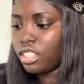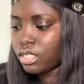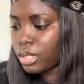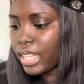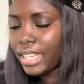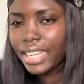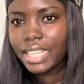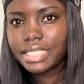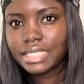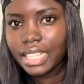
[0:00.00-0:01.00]
So the
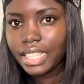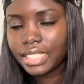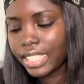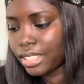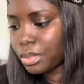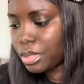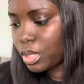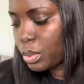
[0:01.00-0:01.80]
next thing that's going to